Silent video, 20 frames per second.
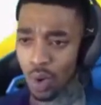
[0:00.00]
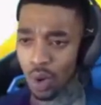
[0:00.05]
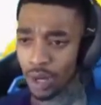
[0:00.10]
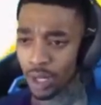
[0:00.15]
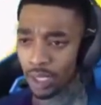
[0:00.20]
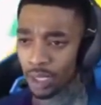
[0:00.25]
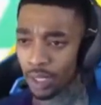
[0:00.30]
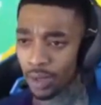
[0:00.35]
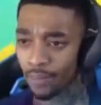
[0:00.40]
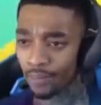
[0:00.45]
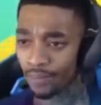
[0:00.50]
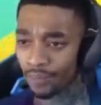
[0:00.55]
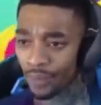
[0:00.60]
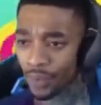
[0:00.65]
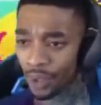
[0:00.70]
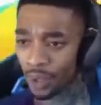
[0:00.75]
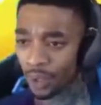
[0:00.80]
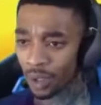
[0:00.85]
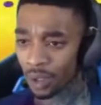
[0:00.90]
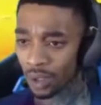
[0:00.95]

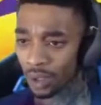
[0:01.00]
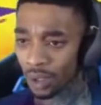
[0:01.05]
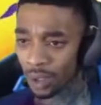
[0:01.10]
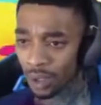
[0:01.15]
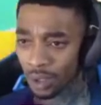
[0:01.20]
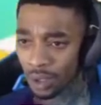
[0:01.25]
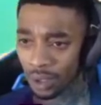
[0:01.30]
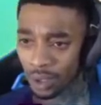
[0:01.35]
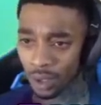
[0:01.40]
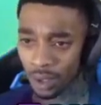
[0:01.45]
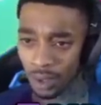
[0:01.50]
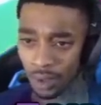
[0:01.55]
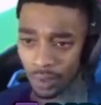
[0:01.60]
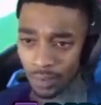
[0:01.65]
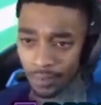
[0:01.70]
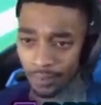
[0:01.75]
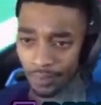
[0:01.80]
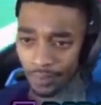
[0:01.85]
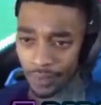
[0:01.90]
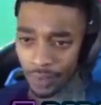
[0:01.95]
Alright, keep going.
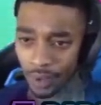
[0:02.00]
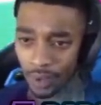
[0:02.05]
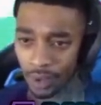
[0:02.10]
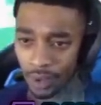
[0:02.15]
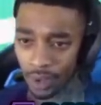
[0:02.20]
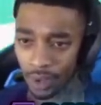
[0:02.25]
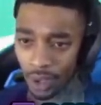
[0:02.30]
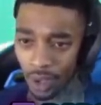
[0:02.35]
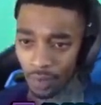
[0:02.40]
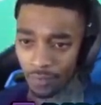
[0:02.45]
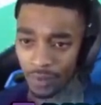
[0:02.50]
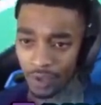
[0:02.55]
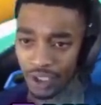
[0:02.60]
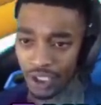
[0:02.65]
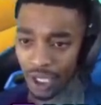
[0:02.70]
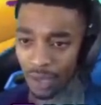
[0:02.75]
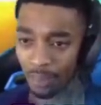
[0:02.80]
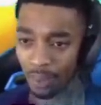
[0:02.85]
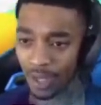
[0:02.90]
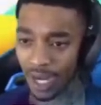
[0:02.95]
Yo, if you
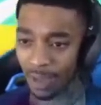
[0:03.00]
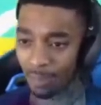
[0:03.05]
jump on that